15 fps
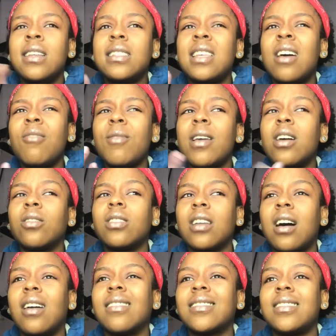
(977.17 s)
Tell me your
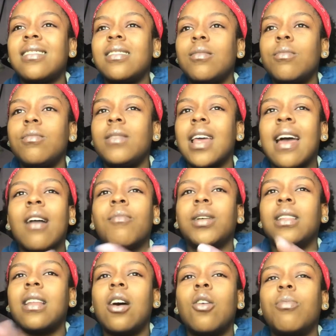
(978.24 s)
thoughts down
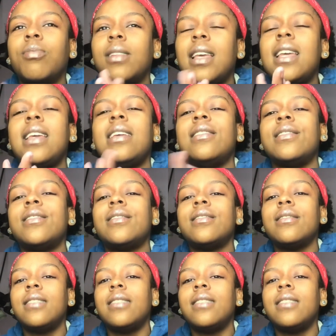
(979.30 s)
below, please.